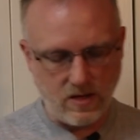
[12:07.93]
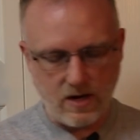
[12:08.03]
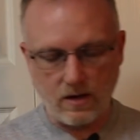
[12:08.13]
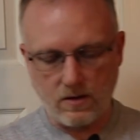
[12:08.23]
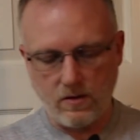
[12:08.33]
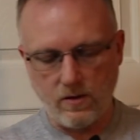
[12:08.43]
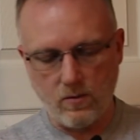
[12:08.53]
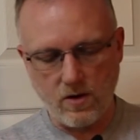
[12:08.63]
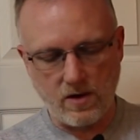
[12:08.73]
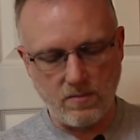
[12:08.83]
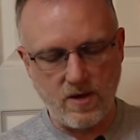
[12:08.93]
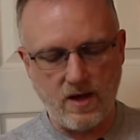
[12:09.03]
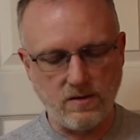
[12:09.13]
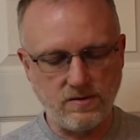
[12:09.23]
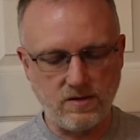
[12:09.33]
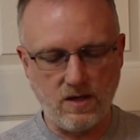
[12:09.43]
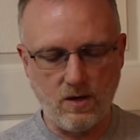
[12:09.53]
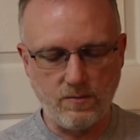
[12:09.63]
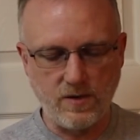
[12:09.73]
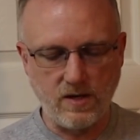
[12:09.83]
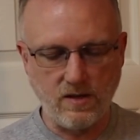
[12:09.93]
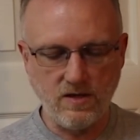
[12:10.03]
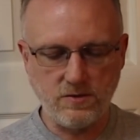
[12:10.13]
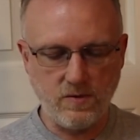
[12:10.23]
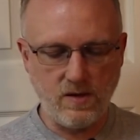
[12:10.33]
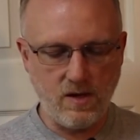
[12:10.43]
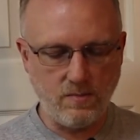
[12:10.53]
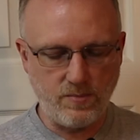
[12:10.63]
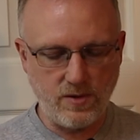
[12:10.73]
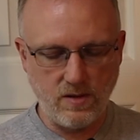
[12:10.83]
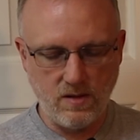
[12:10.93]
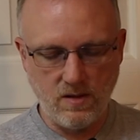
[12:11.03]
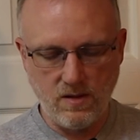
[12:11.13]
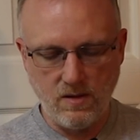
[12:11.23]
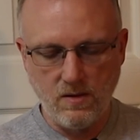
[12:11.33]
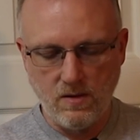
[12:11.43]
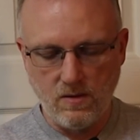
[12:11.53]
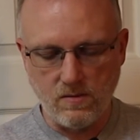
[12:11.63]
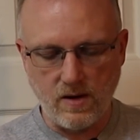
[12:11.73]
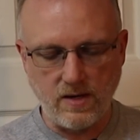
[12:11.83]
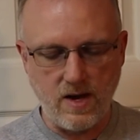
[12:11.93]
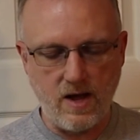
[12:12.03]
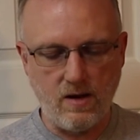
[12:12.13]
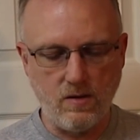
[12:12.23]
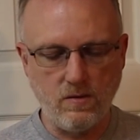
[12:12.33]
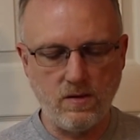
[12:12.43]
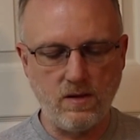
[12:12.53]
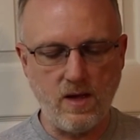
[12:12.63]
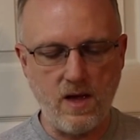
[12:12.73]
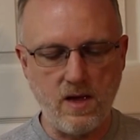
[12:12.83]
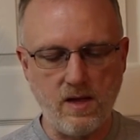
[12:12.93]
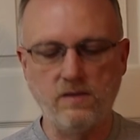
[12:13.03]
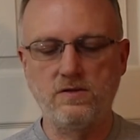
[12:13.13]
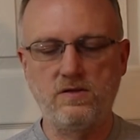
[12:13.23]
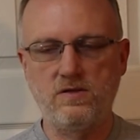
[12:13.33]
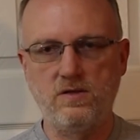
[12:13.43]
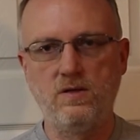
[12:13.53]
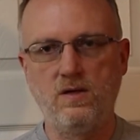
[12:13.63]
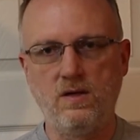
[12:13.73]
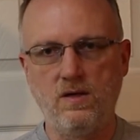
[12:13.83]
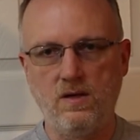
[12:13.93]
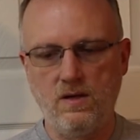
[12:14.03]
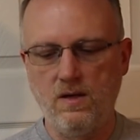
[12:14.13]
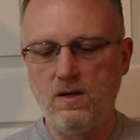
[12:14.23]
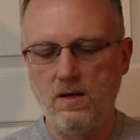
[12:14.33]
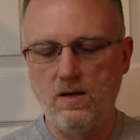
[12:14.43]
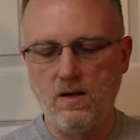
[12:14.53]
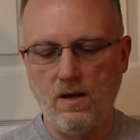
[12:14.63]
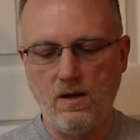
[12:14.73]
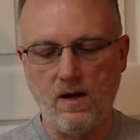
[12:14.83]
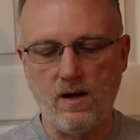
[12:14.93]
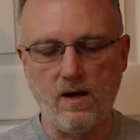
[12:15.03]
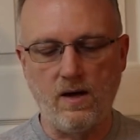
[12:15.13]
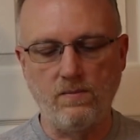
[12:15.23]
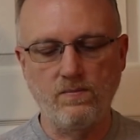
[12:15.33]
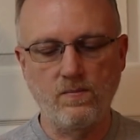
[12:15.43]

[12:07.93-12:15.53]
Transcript: not going to worry about uh, opening this one up. Right now it's uh,